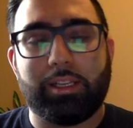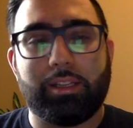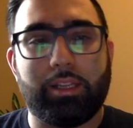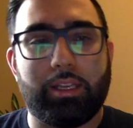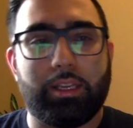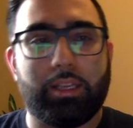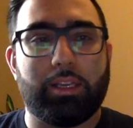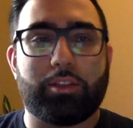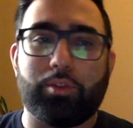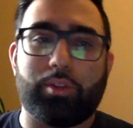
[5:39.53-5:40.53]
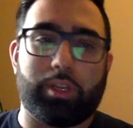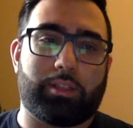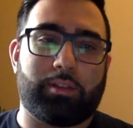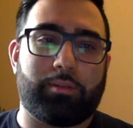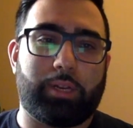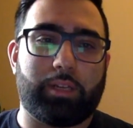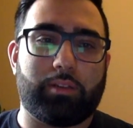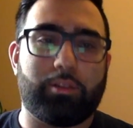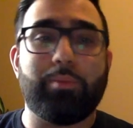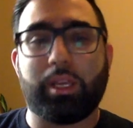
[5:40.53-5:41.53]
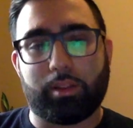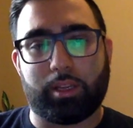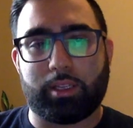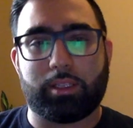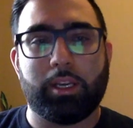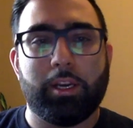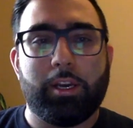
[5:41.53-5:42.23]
the two things, right? Two main things.